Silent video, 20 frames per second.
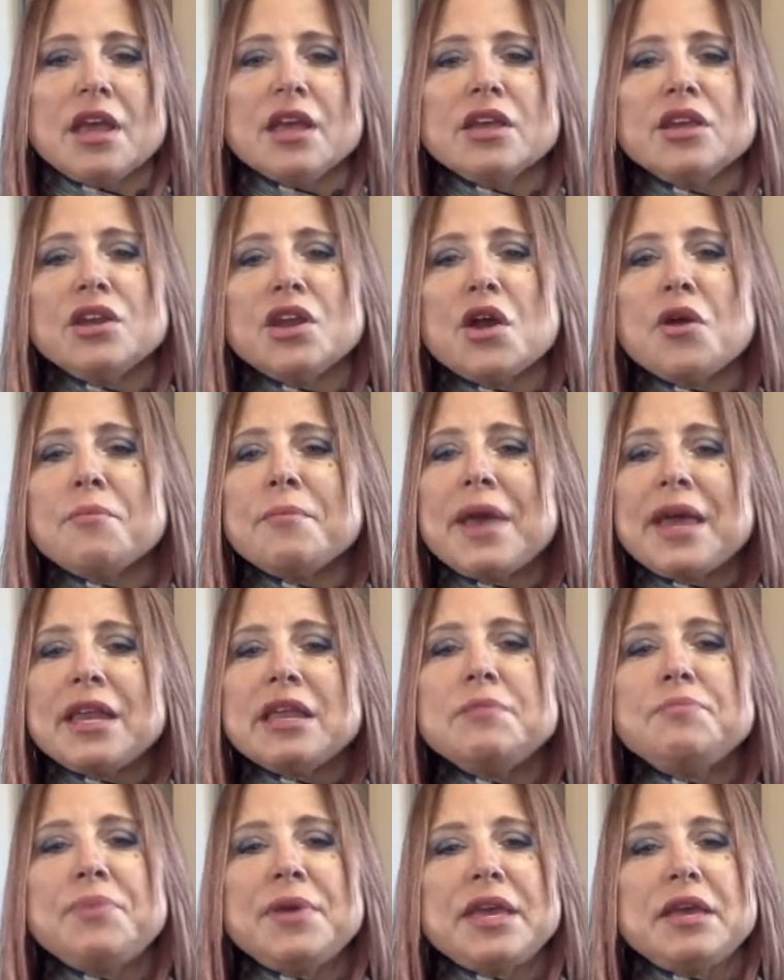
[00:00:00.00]
You know,
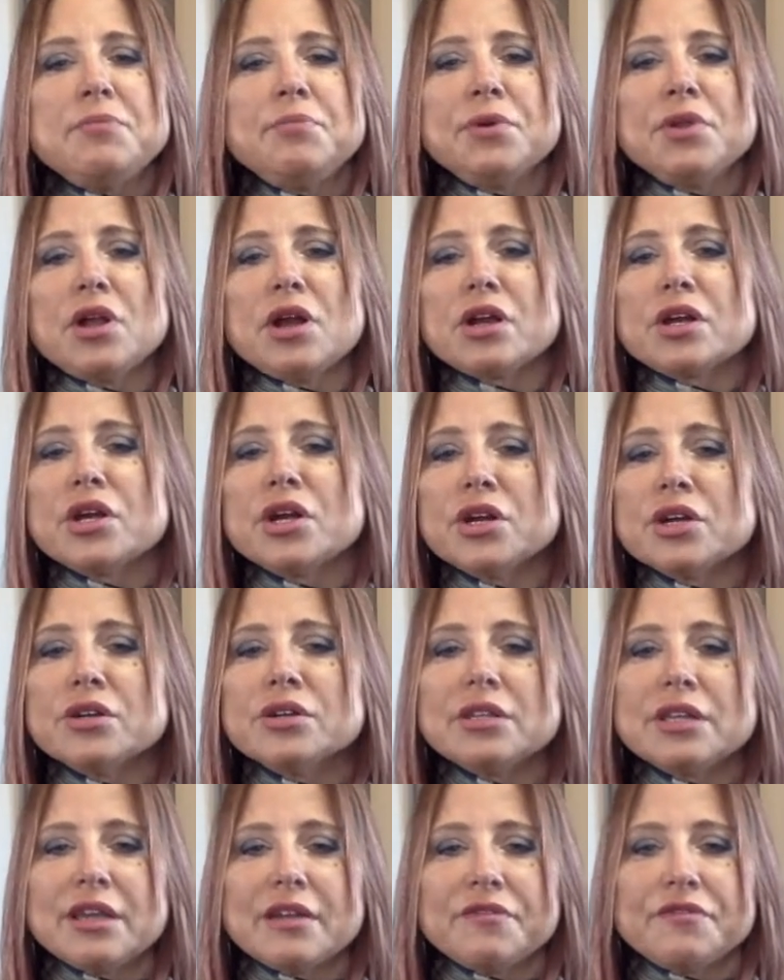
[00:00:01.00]
many people are
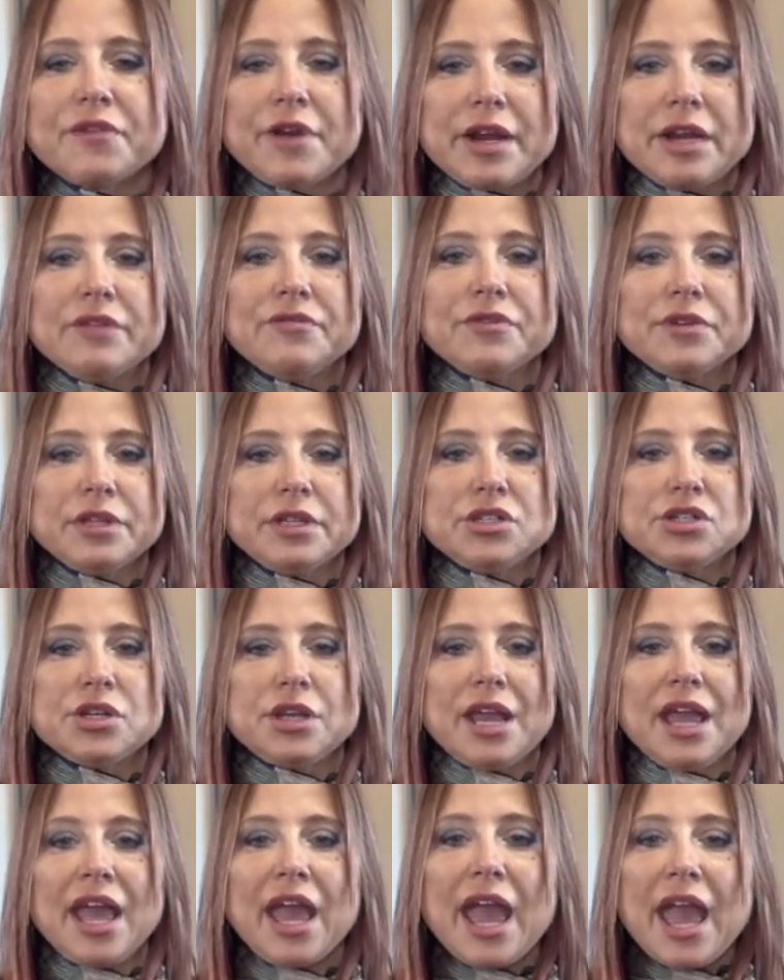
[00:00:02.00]
currently afraid of
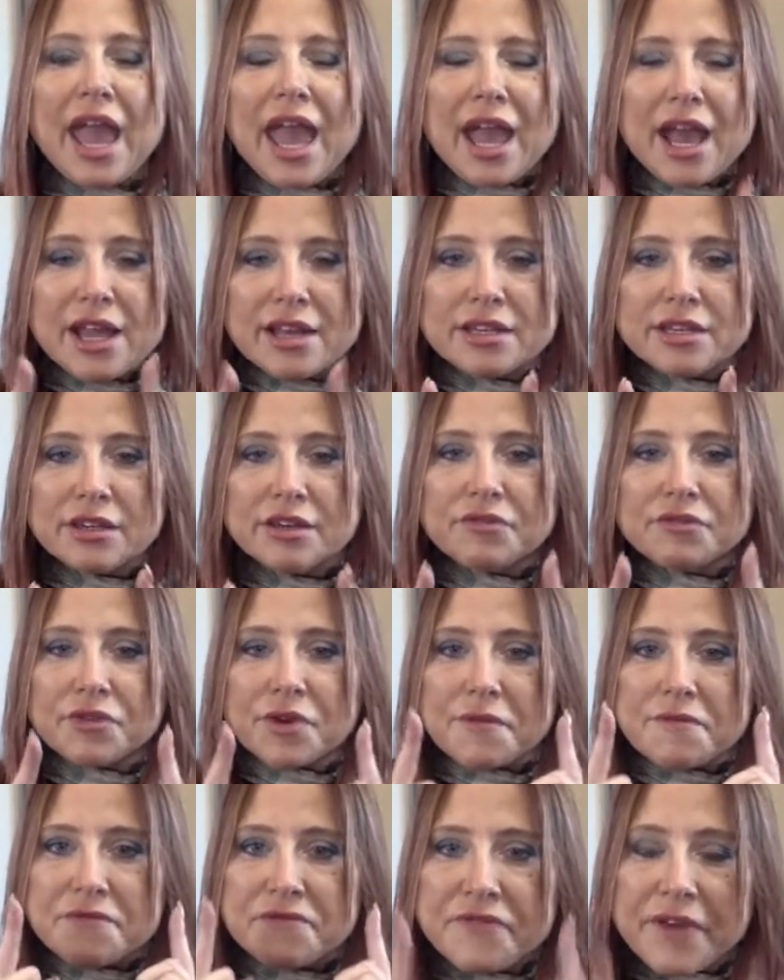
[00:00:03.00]
religion, and
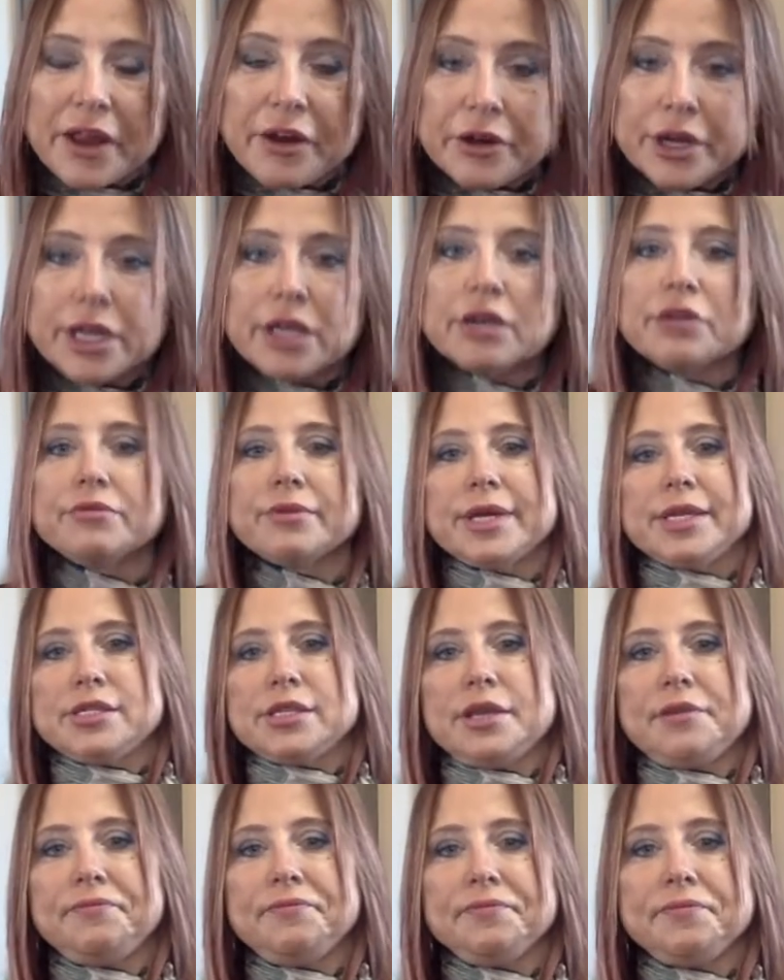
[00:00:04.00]
for very good
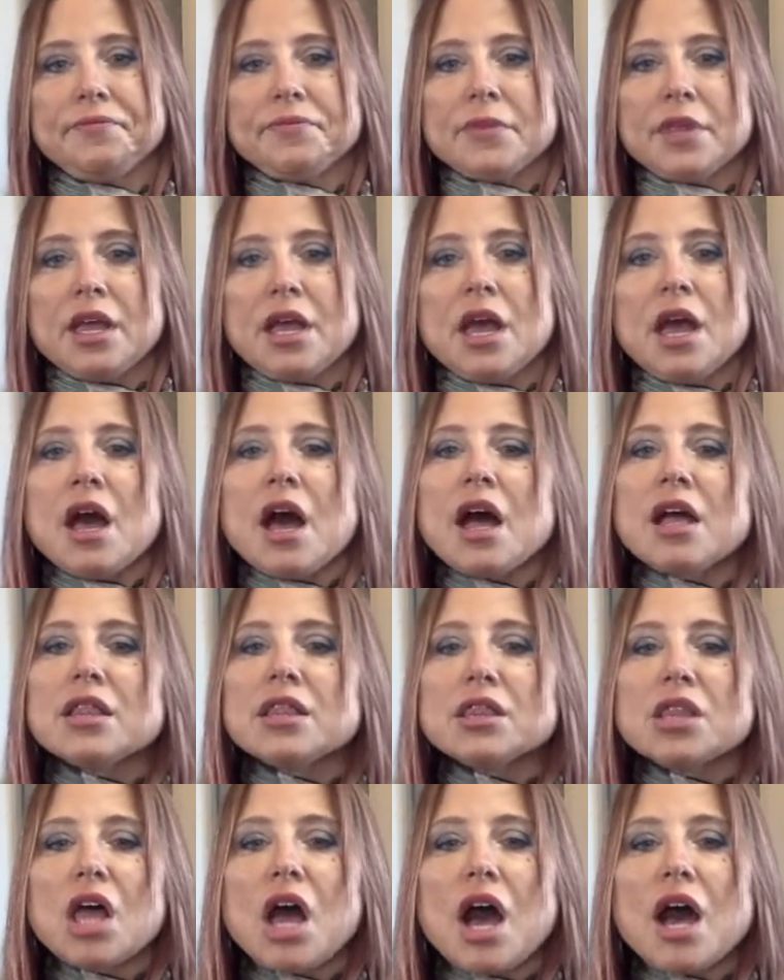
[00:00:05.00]
reason. A
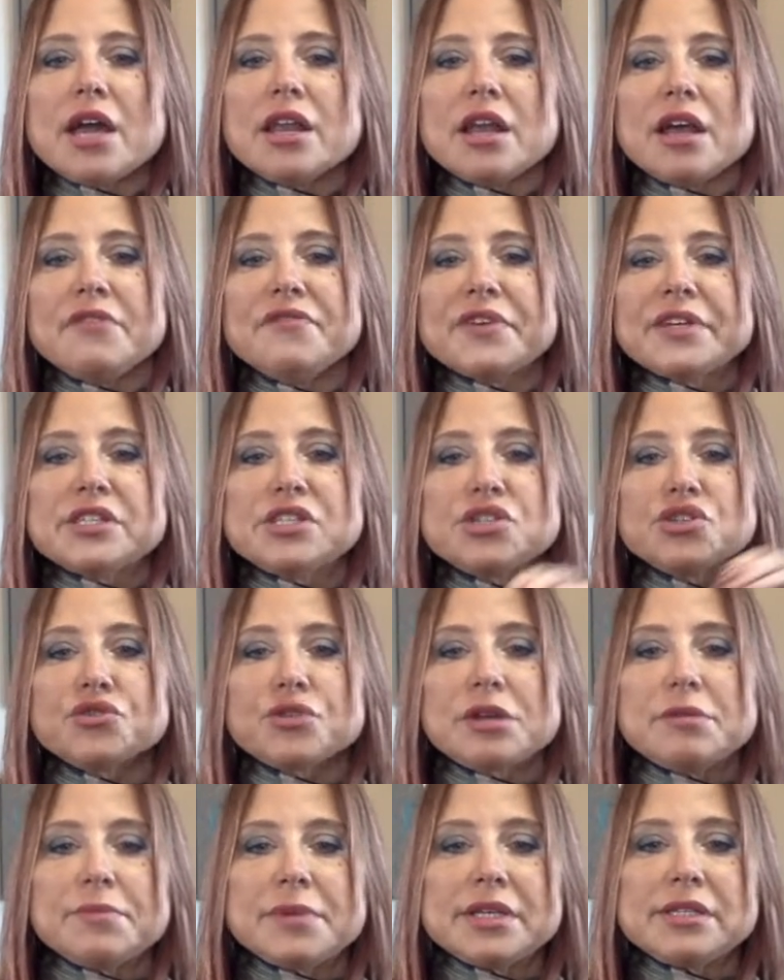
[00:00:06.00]
lot of
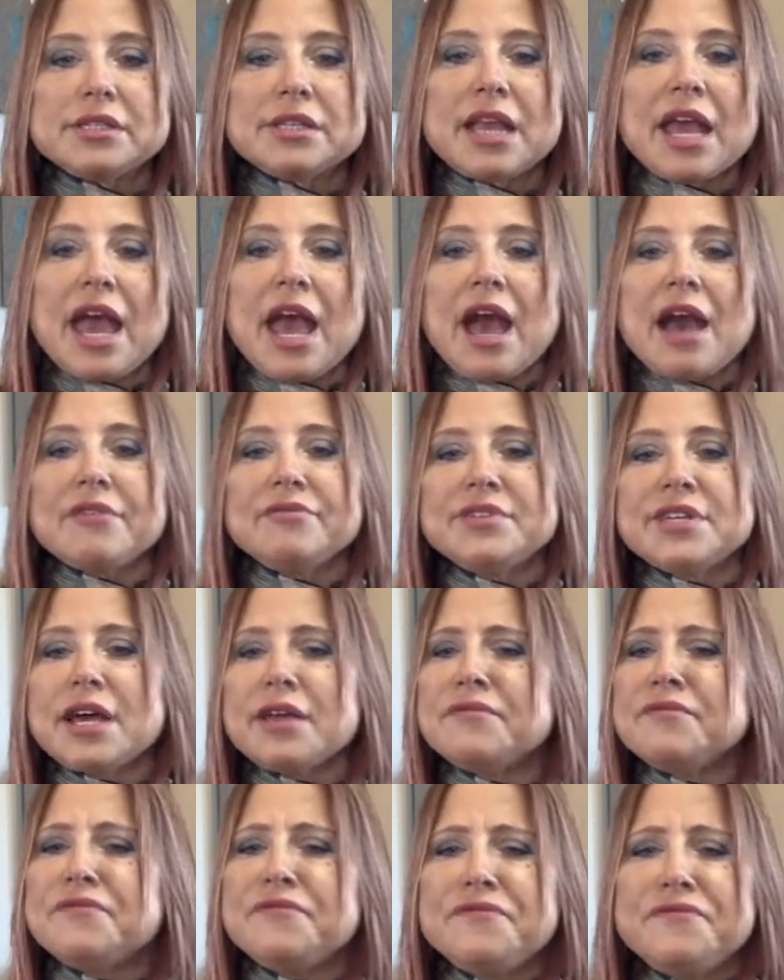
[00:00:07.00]
extremists have
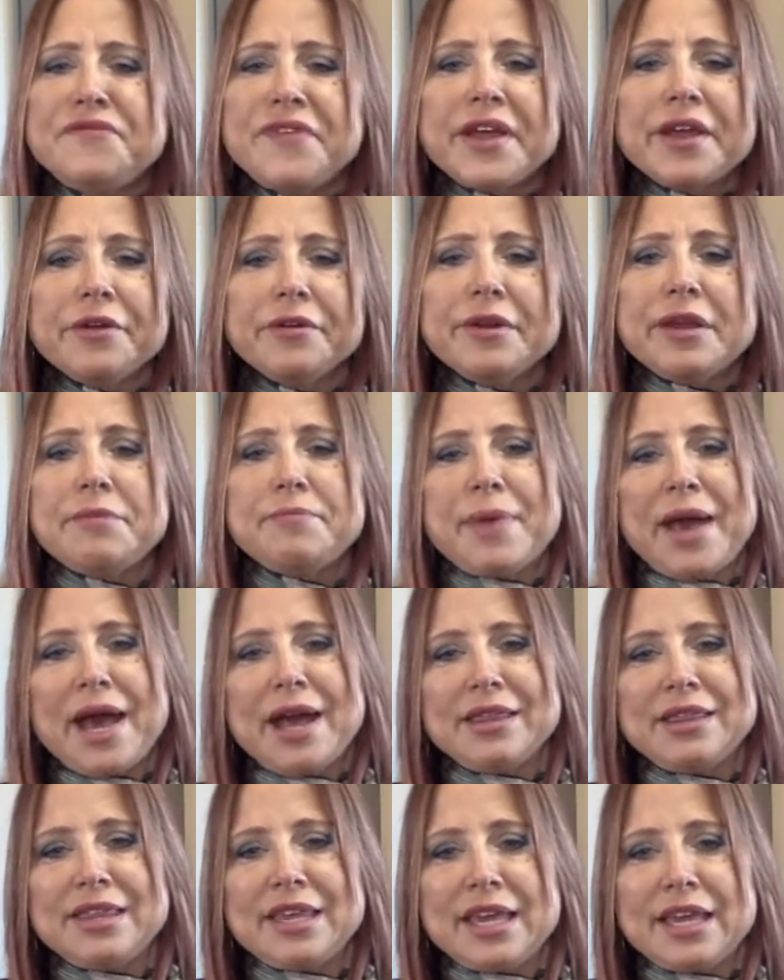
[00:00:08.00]
done very
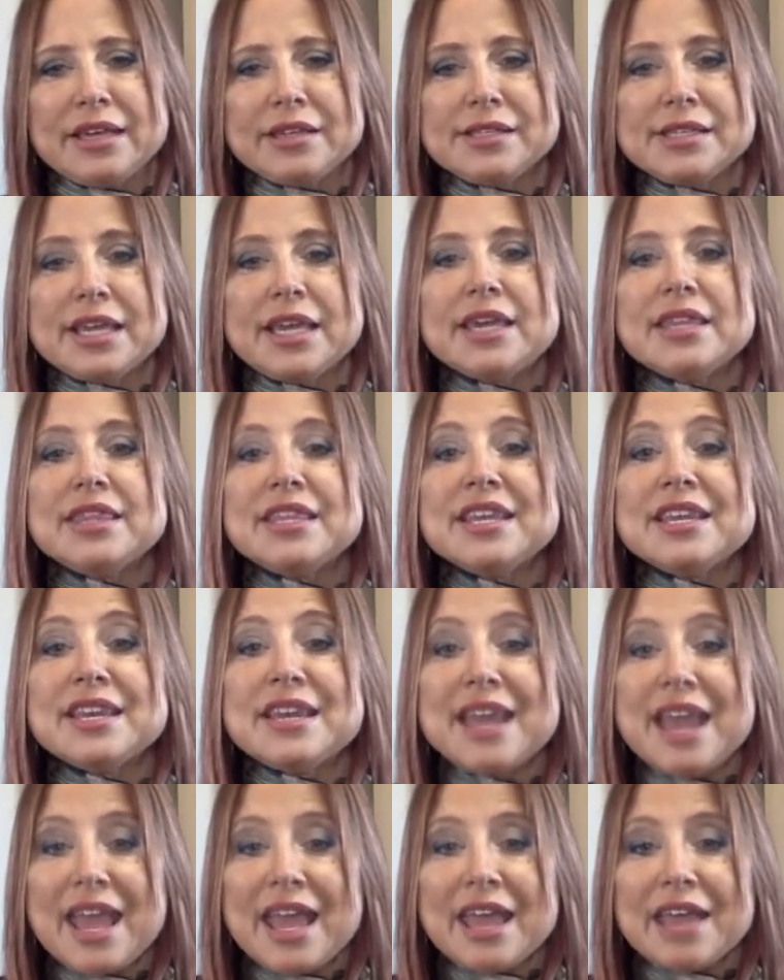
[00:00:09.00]
bad things in the
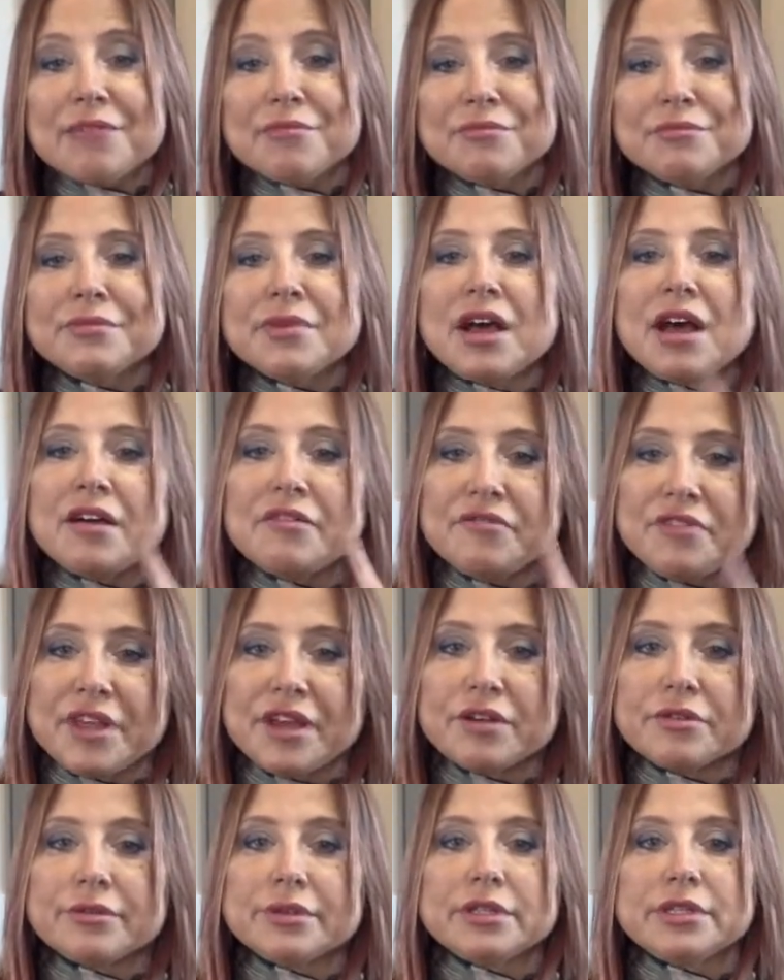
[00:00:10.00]
name of
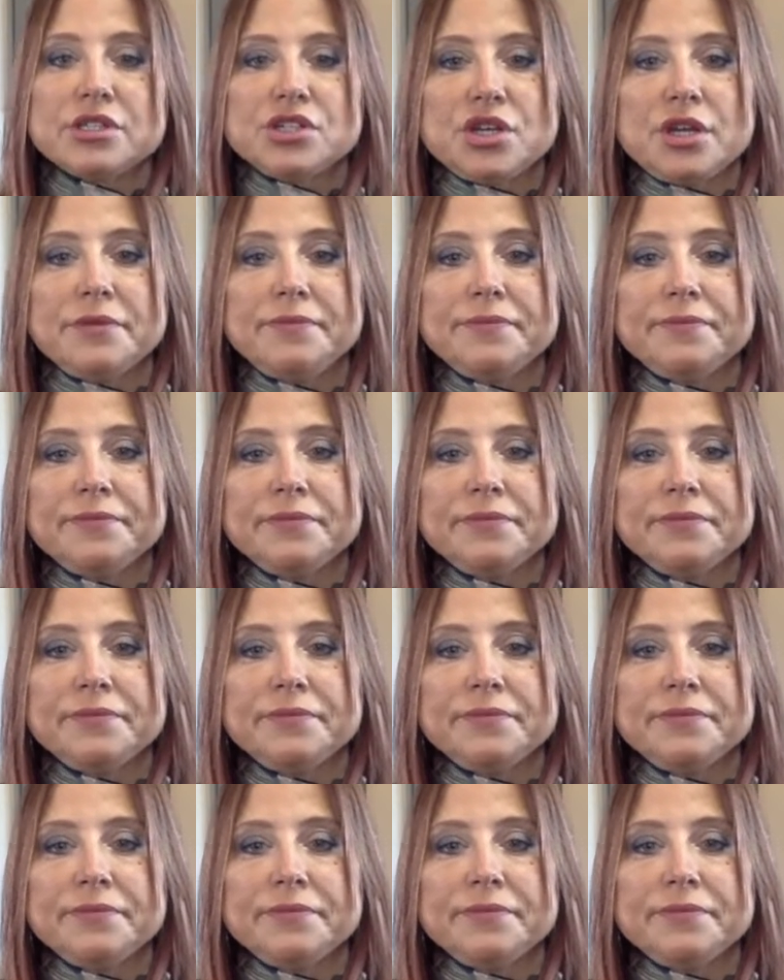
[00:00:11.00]
their religion.